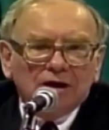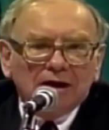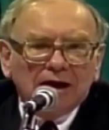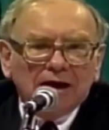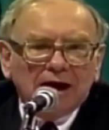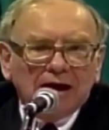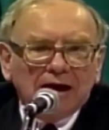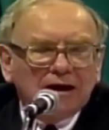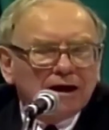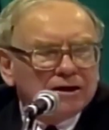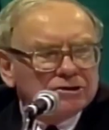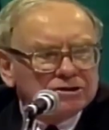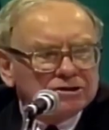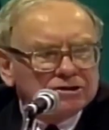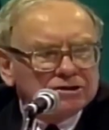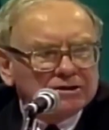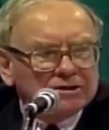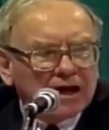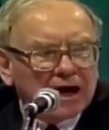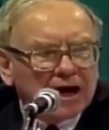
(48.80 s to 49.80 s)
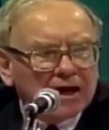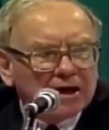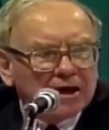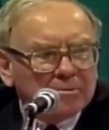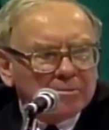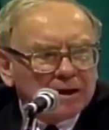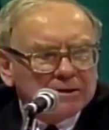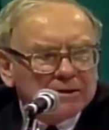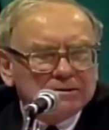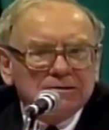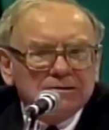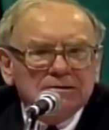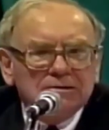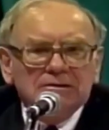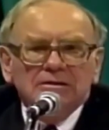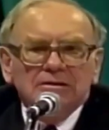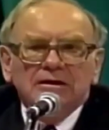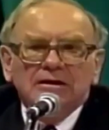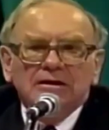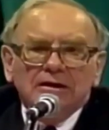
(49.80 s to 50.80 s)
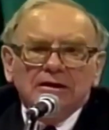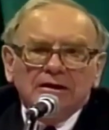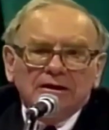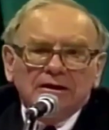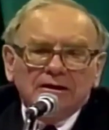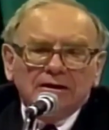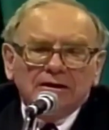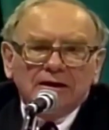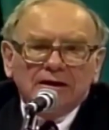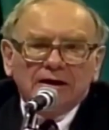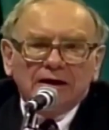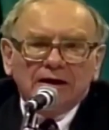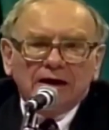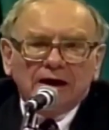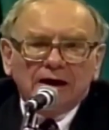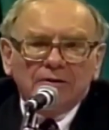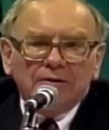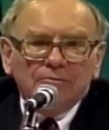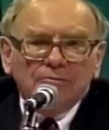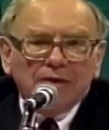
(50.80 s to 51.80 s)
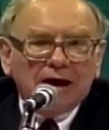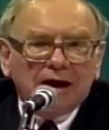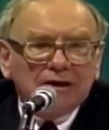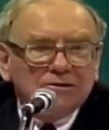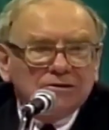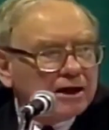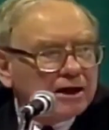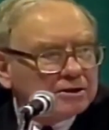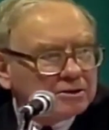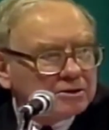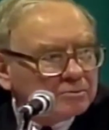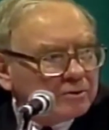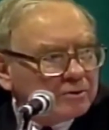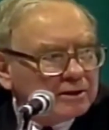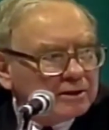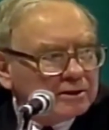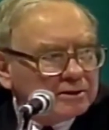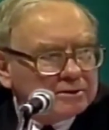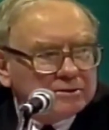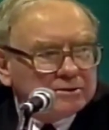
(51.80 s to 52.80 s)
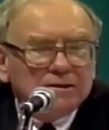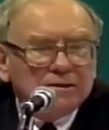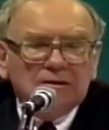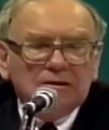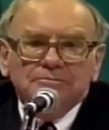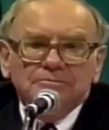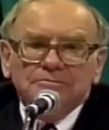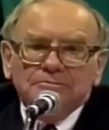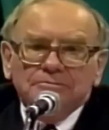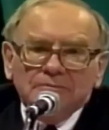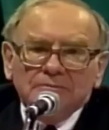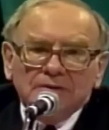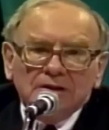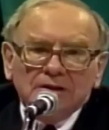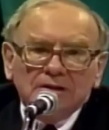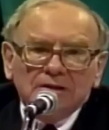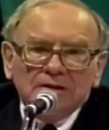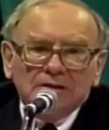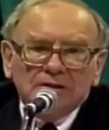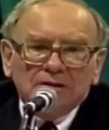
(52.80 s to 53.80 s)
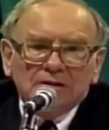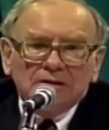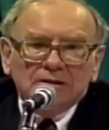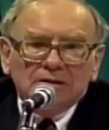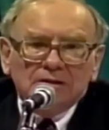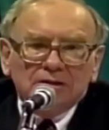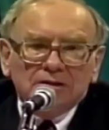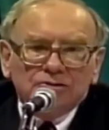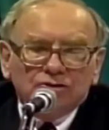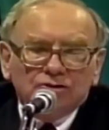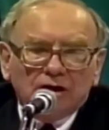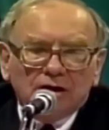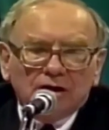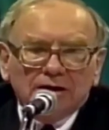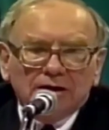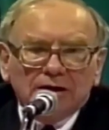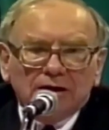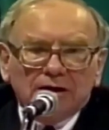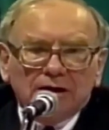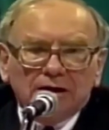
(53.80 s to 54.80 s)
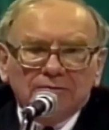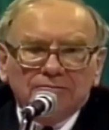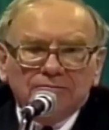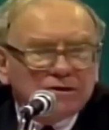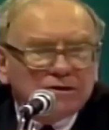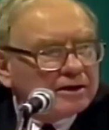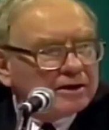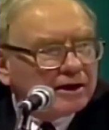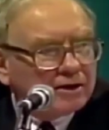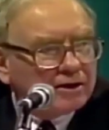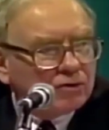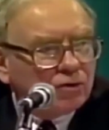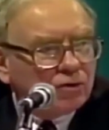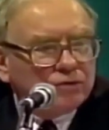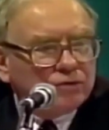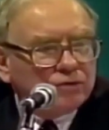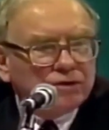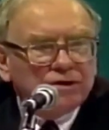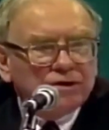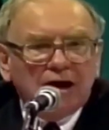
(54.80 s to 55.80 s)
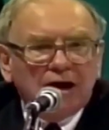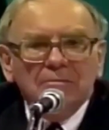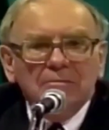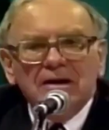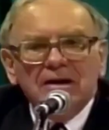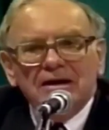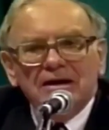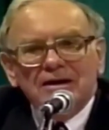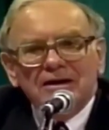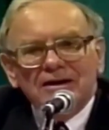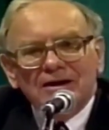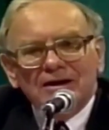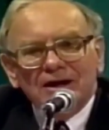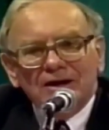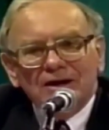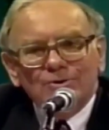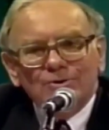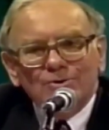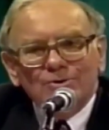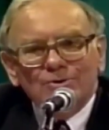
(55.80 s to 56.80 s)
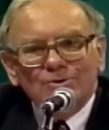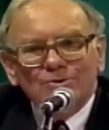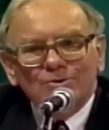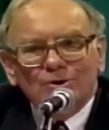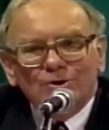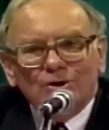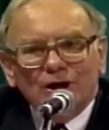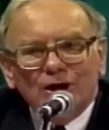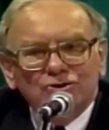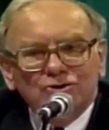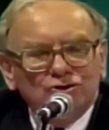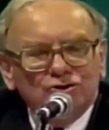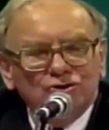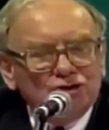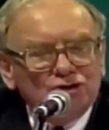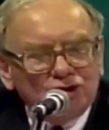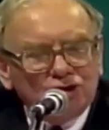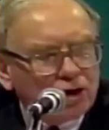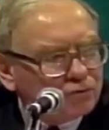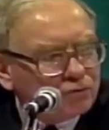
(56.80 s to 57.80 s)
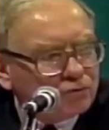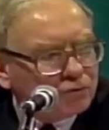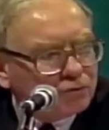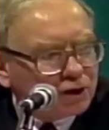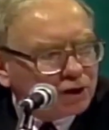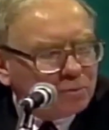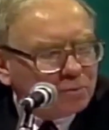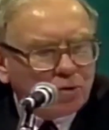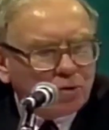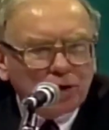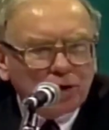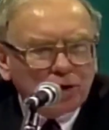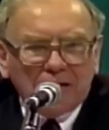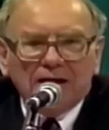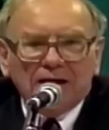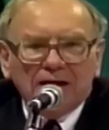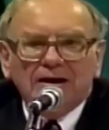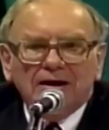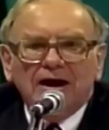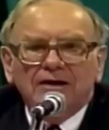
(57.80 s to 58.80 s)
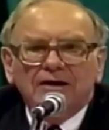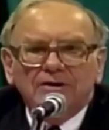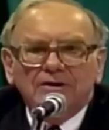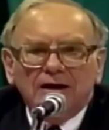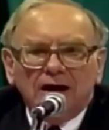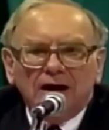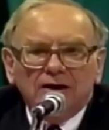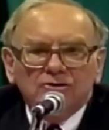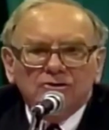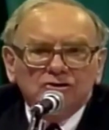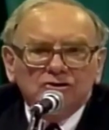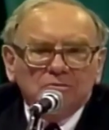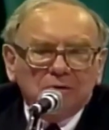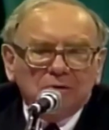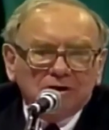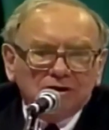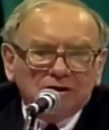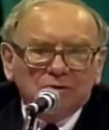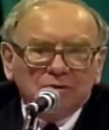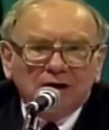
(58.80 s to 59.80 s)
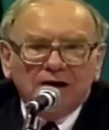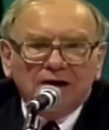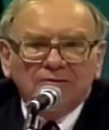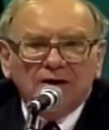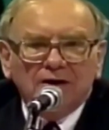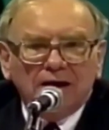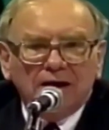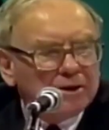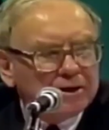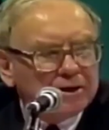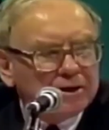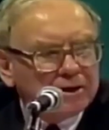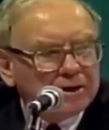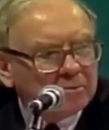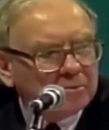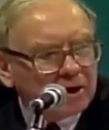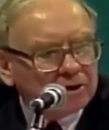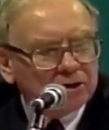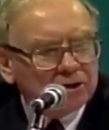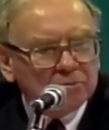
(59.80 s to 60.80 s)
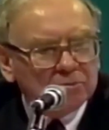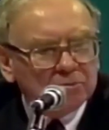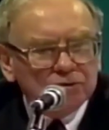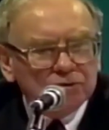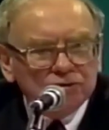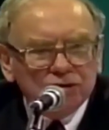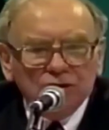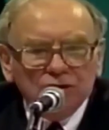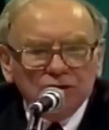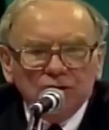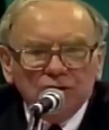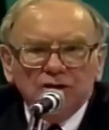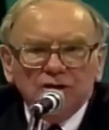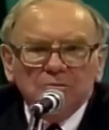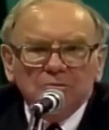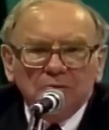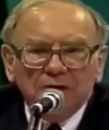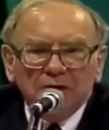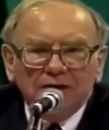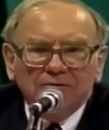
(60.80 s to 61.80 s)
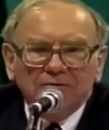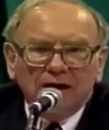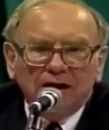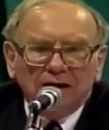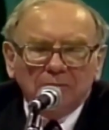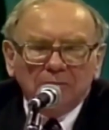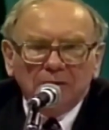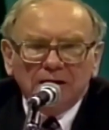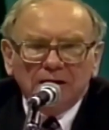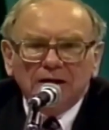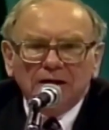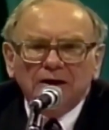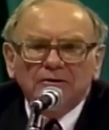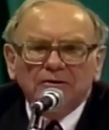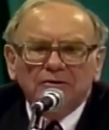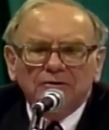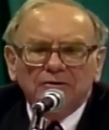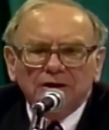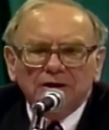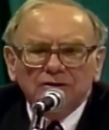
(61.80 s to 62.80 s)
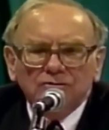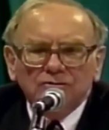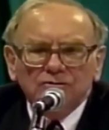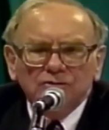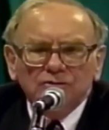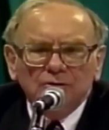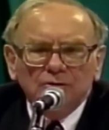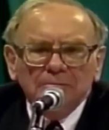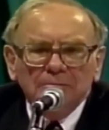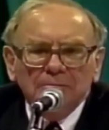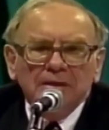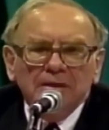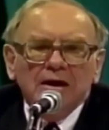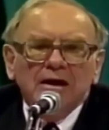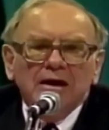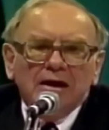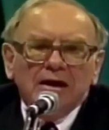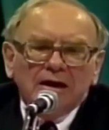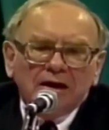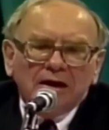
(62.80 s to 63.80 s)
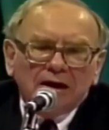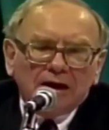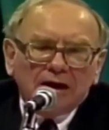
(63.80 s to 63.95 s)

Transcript: looking at it on a static basis. And that is not the way that Charlie and I have looked at it over time. It lends itself a little more to that kind of analysis because we have a lot of money in marketable securities, but we have a lot of money in other things too.